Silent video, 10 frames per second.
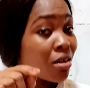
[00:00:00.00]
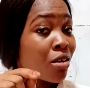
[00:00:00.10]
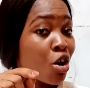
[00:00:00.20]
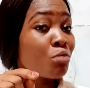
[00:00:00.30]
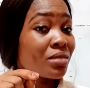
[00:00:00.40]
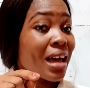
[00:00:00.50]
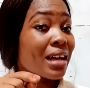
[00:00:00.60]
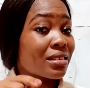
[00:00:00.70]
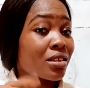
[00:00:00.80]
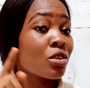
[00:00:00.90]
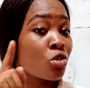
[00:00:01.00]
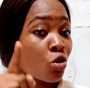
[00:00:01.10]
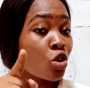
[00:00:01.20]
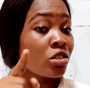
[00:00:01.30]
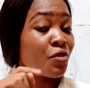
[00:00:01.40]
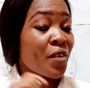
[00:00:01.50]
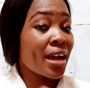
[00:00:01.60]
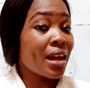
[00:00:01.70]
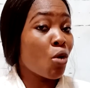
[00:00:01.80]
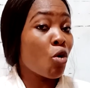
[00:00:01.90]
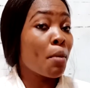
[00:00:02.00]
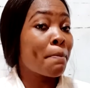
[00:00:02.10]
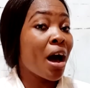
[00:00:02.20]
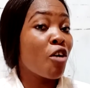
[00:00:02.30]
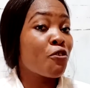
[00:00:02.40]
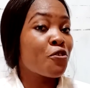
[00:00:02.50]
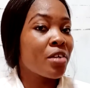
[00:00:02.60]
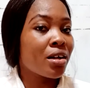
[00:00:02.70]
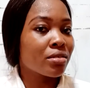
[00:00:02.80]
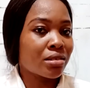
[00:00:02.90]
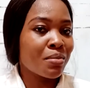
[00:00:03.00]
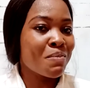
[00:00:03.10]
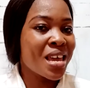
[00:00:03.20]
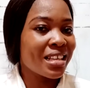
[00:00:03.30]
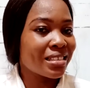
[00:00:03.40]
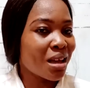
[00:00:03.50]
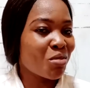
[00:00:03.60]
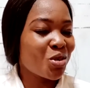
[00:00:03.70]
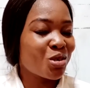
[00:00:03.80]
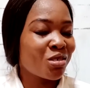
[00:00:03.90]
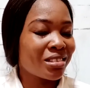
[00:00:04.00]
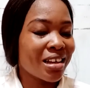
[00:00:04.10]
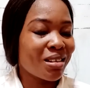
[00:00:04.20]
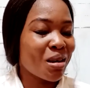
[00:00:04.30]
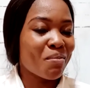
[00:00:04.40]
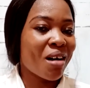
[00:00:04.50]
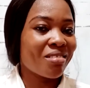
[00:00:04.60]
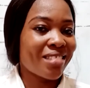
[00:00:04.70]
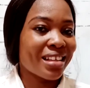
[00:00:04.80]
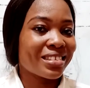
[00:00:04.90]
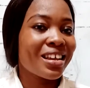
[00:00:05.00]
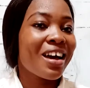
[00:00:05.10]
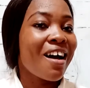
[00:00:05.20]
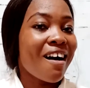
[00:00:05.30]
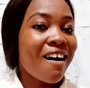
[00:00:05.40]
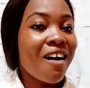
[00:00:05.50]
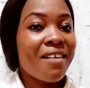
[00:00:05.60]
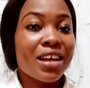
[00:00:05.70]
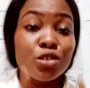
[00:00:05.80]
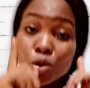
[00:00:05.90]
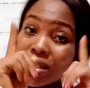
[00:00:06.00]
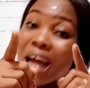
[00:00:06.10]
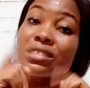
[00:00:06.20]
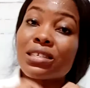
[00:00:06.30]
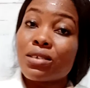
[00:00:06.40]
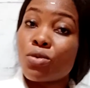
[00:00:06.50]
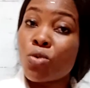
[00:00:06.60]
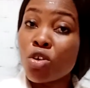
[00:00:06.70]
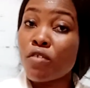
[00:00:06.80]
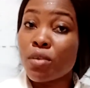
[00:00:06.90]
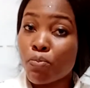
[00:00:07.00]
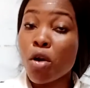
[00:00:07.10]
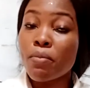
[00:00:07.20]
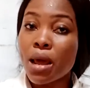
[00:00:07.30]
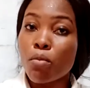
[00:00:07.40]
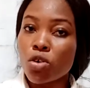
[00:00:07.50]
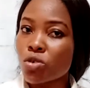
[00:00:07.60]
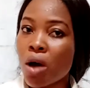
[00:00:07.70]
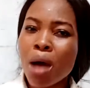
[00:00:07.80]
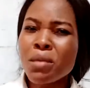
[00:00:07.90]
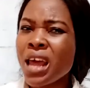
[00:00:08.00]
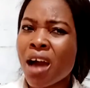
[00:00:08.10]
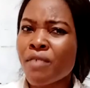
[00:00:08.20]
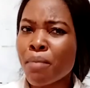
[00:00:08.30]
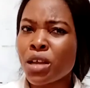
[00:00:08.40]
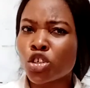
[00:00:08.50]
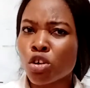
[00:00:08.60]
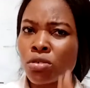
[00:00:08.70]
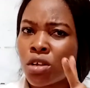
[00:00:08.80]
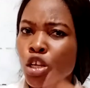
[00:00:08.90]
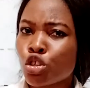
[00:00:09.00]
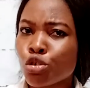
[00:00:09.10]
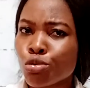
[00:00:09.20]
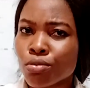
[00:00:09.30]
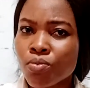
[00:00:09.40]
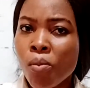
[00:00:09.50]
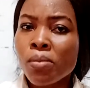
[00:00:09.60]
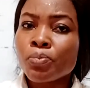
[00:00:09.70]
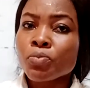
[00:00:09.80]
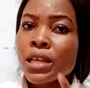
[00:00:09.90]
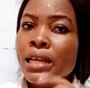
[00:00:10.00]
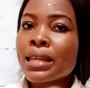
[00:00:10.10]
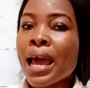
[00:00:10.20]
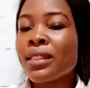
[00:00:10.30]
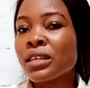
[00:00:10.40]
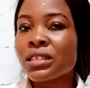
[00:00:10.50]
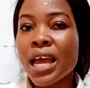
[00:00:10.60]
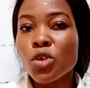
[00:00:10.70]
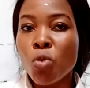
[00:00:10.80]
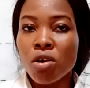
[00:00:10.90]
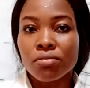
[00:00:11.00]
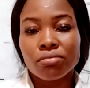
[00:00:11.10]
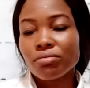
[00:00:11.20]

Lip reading: home task. You're going to find out what biofuels means. I'm not going to tell you about that. All right, so that's one of the problems also. How many have I mentioned? 2. Then the third one.